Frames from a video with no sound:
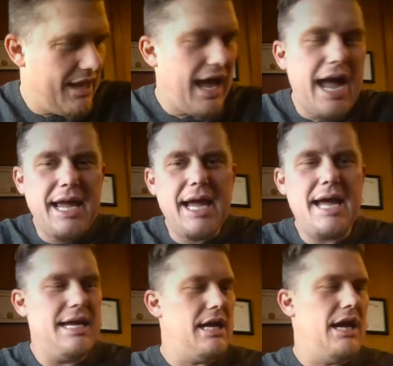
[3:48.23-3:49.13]

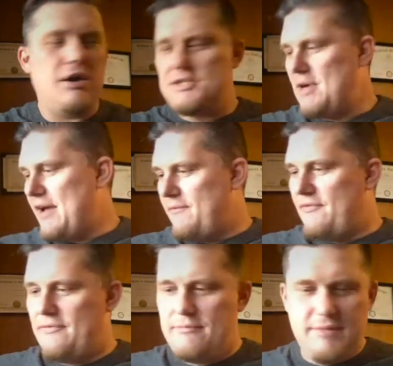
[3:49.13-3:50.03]
I also have
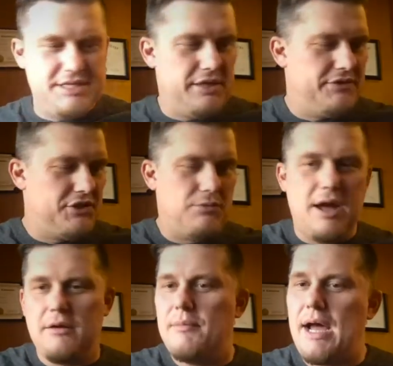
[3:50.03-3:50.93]
myself
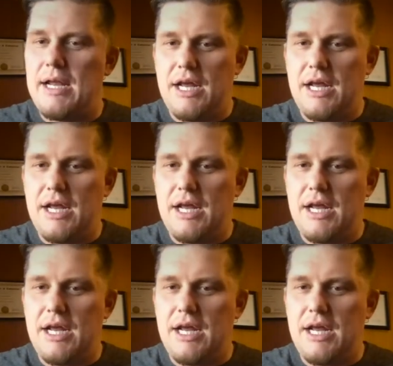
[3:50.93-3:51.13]
surrounded by